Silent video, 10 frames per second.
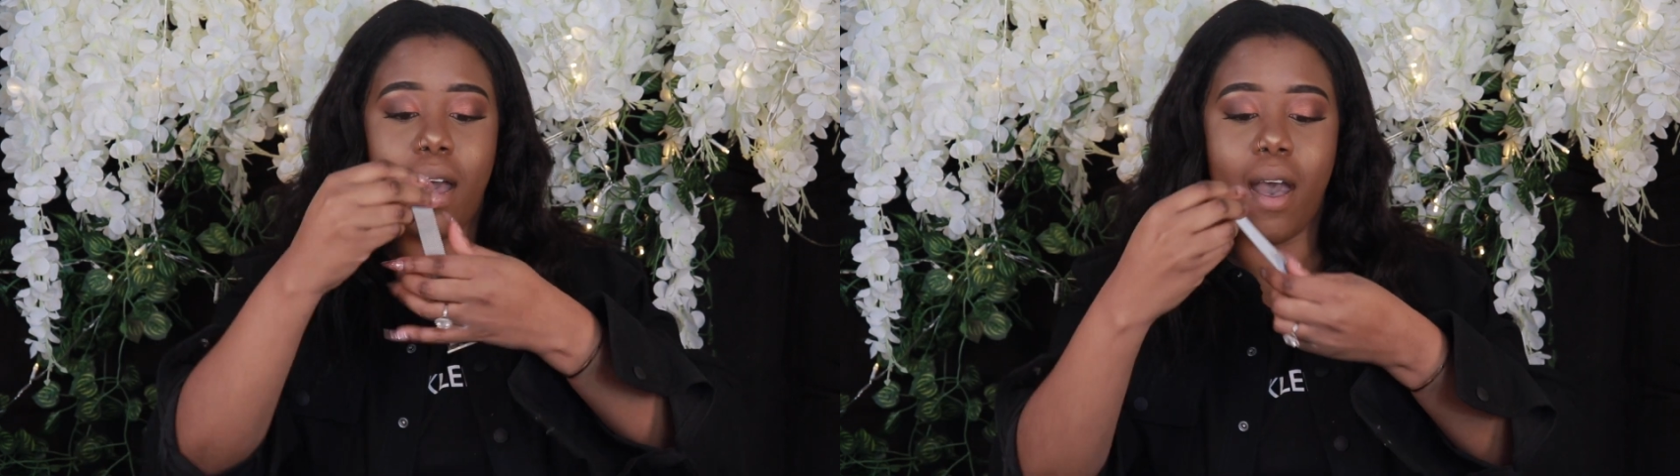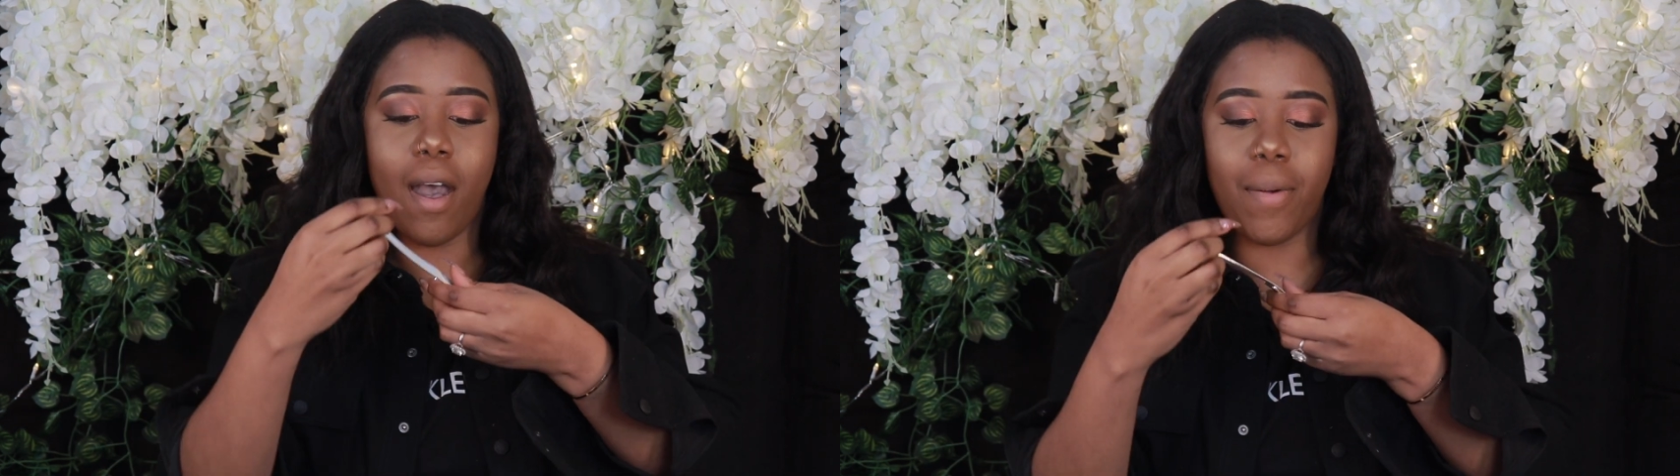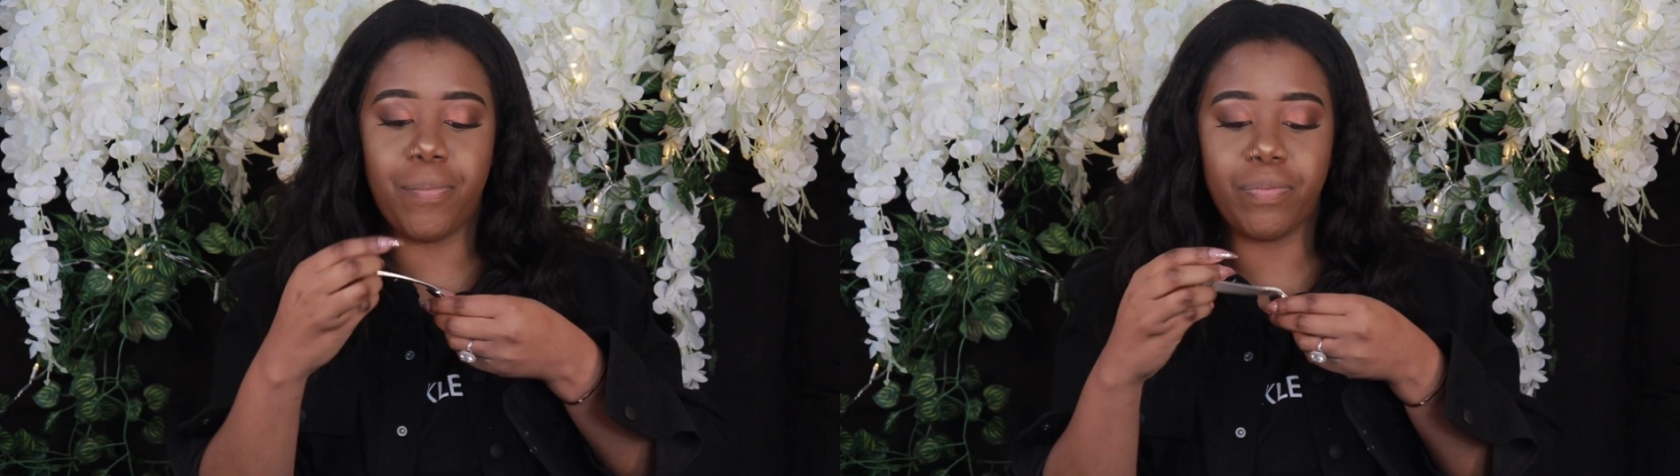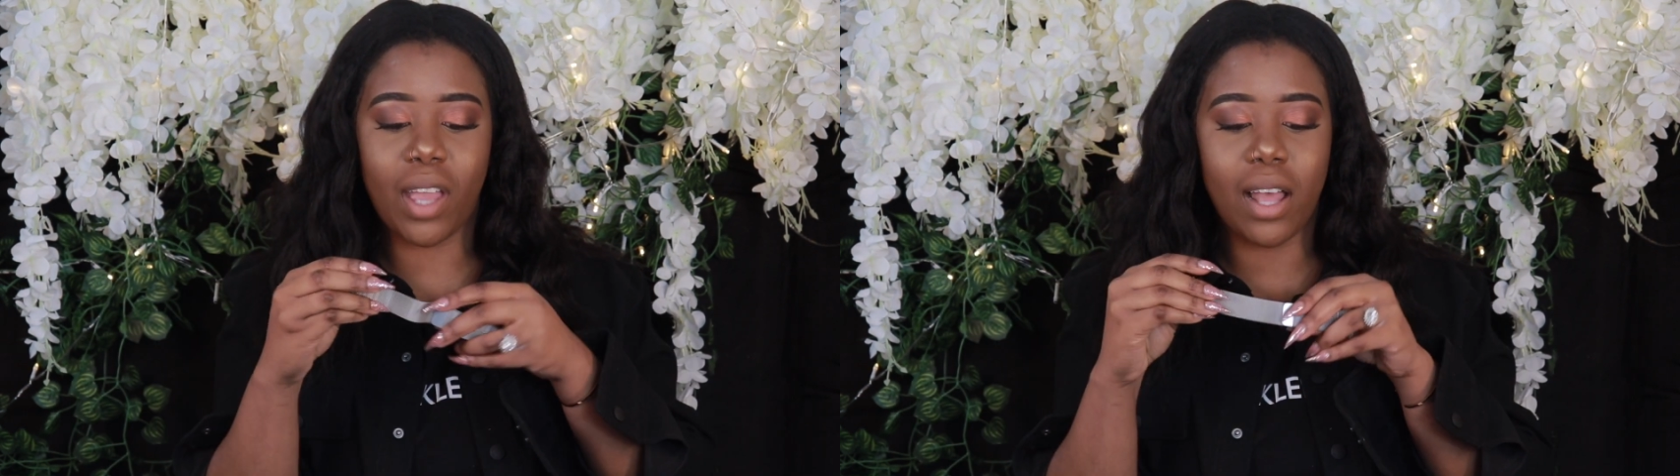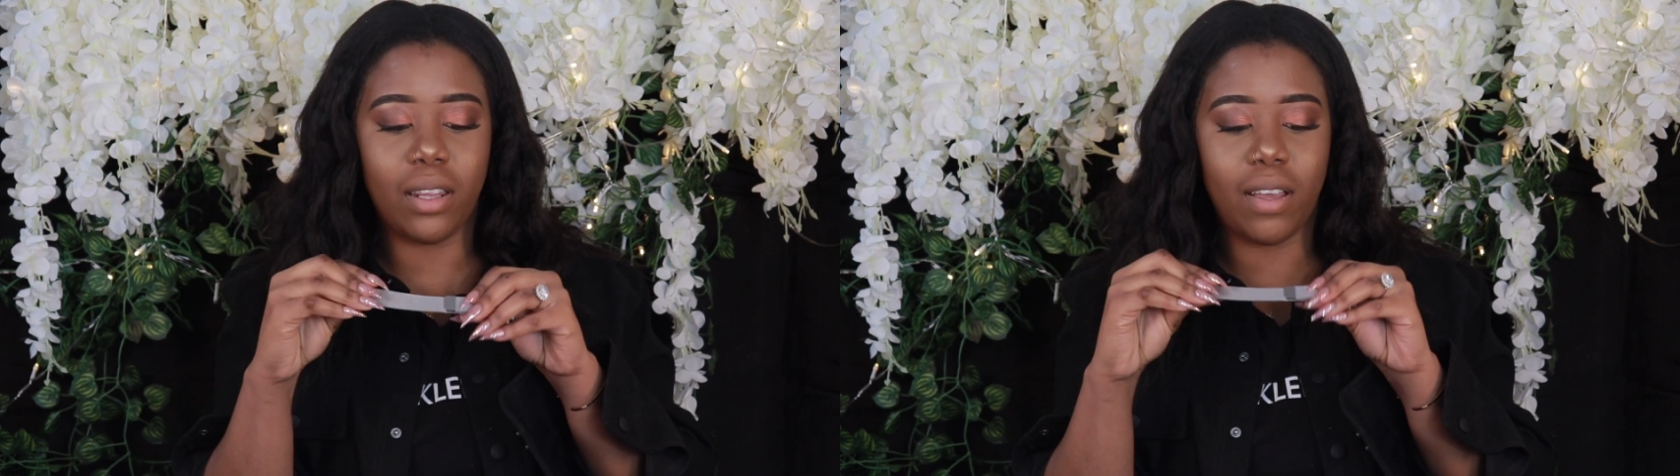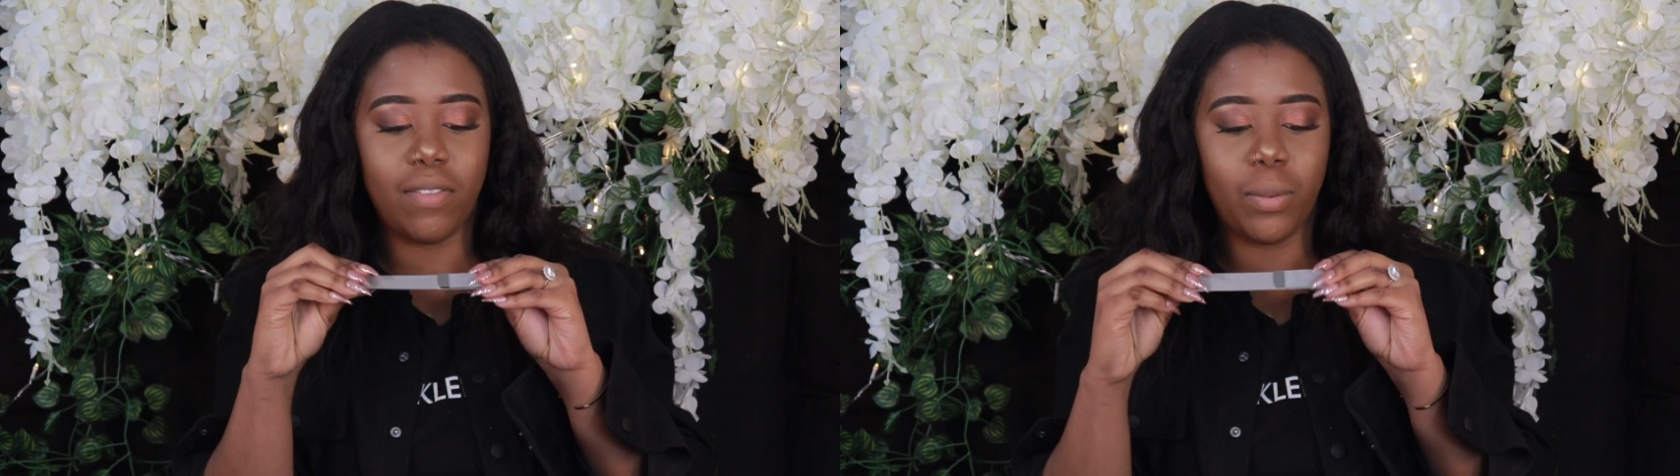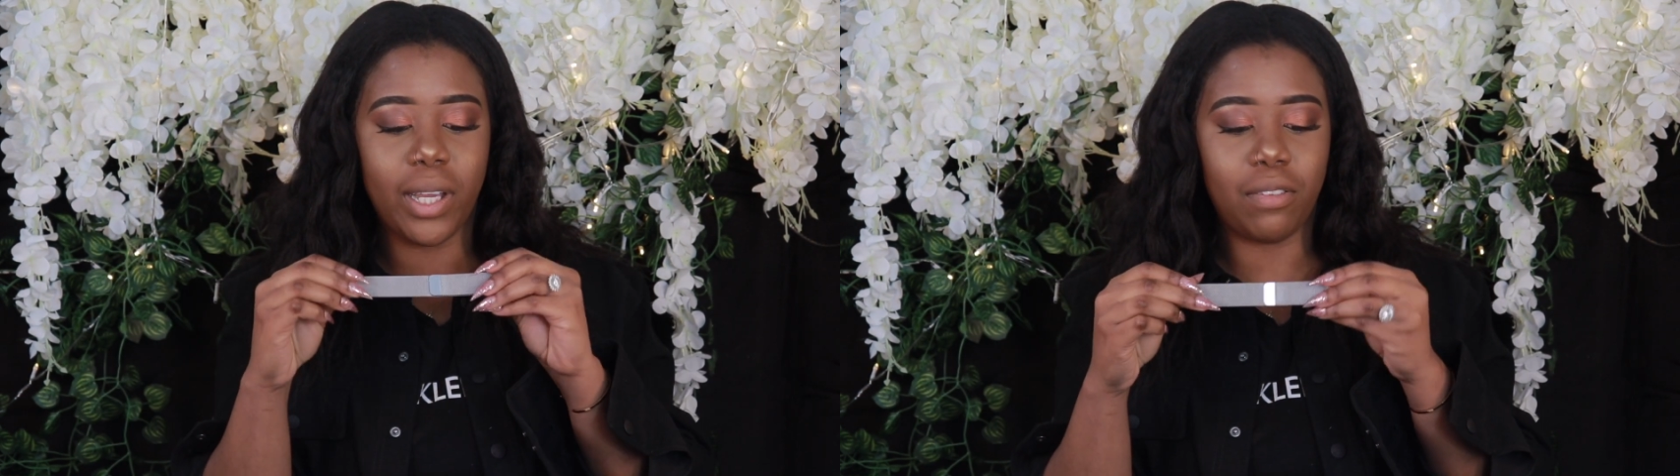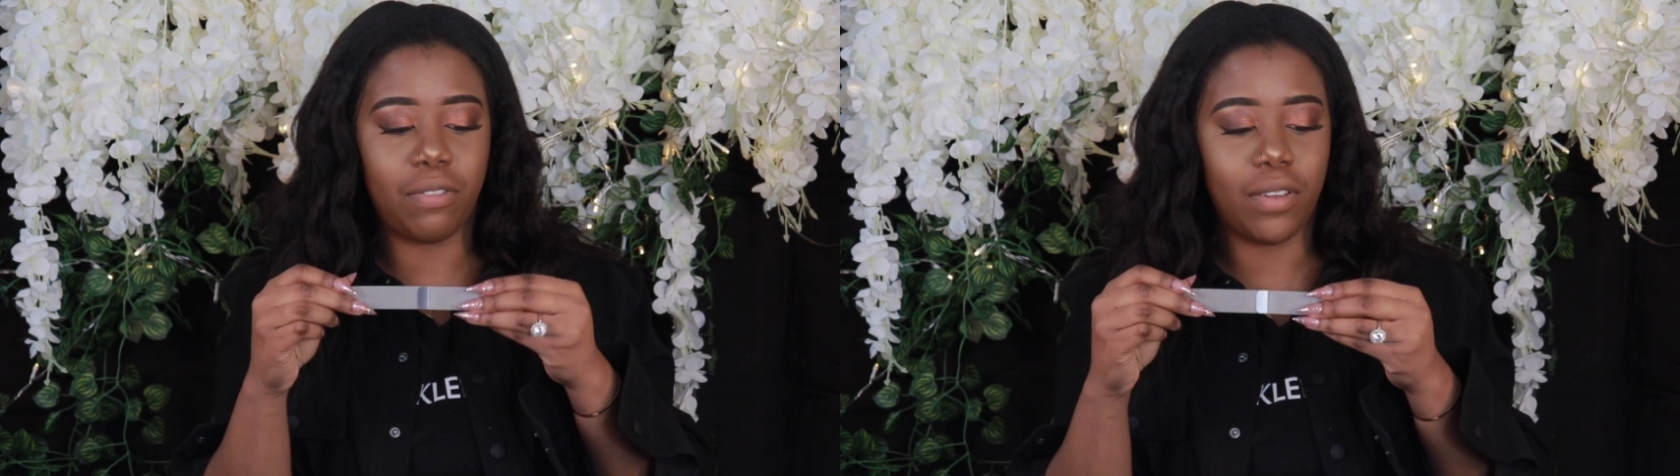I love the
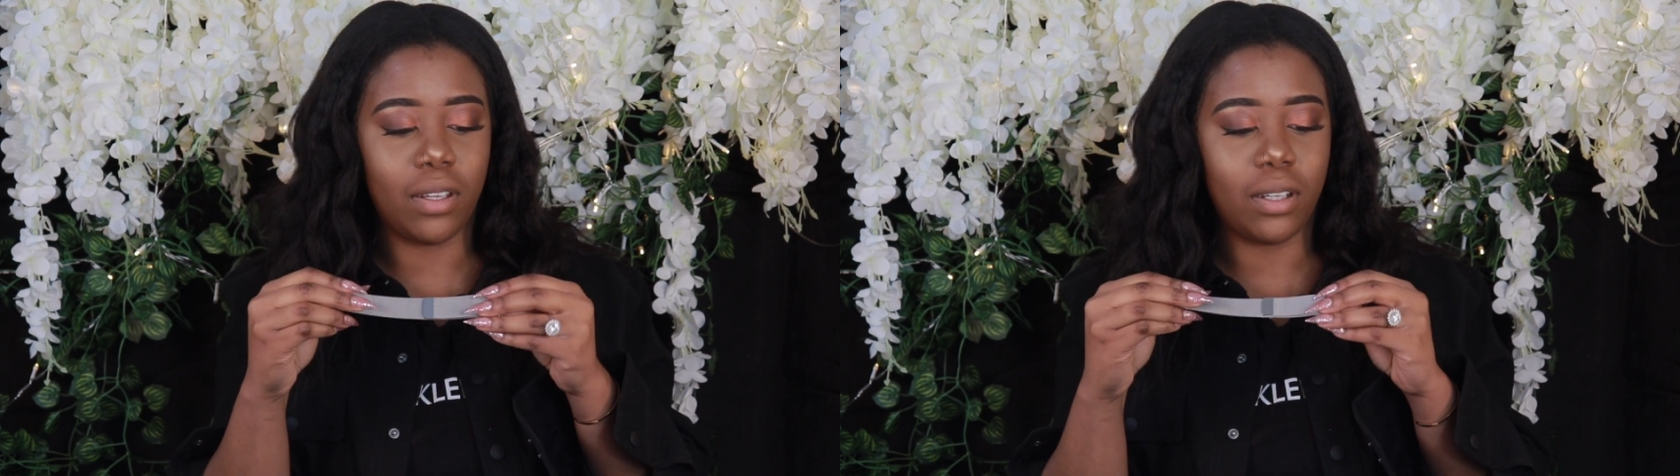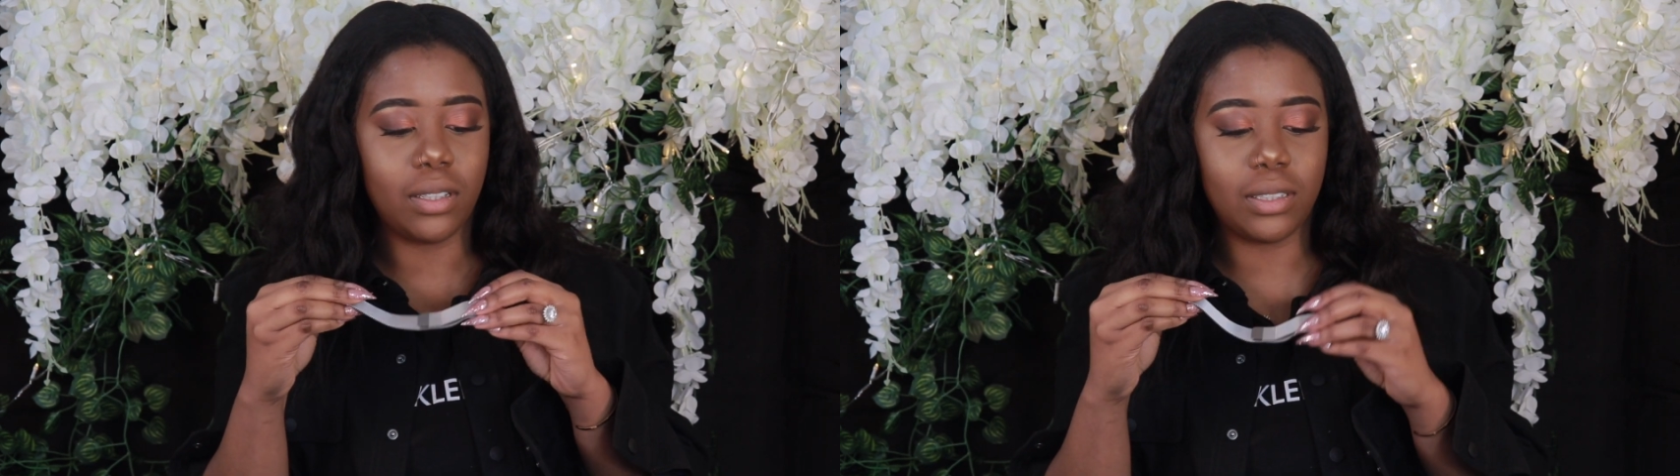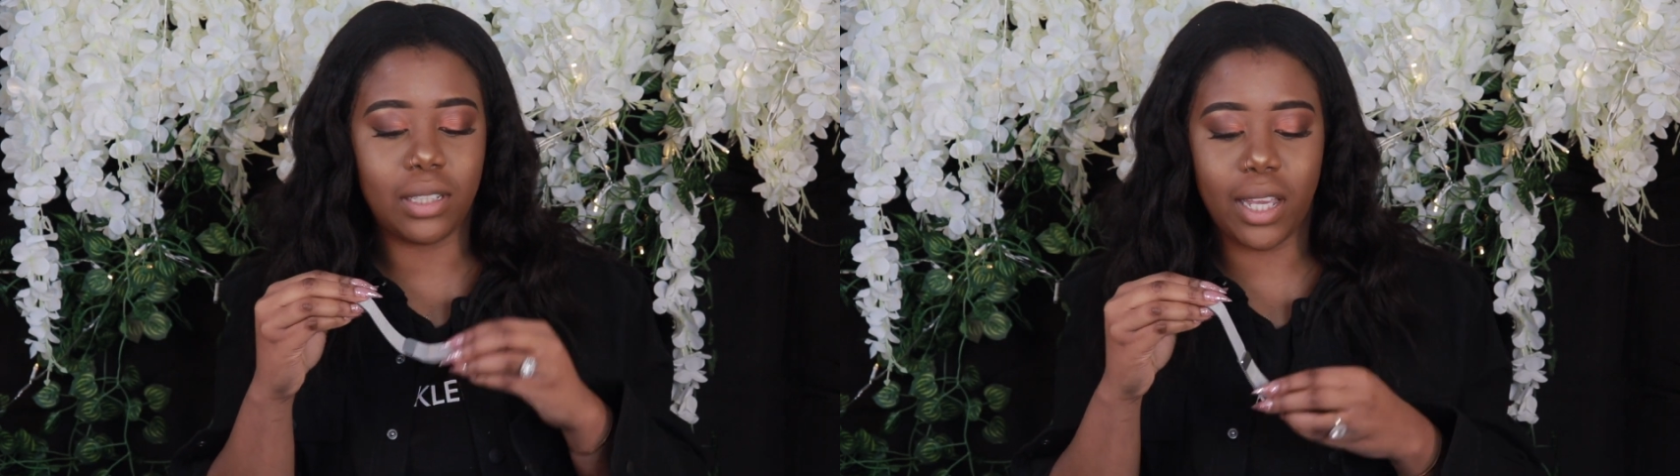way it feels.